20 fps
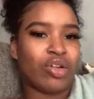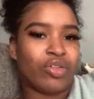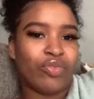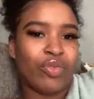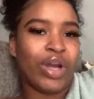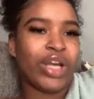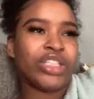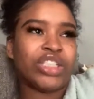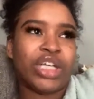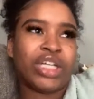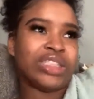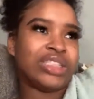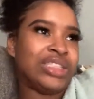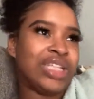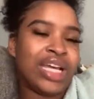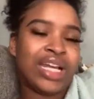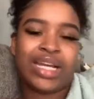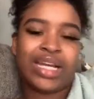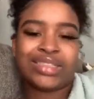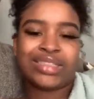Ray J is
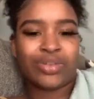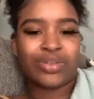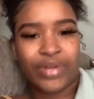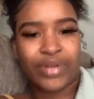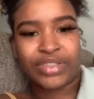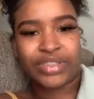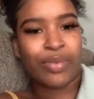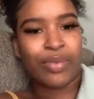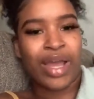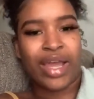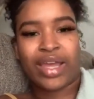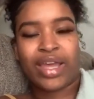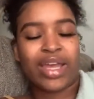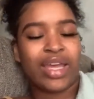dead ass the reason why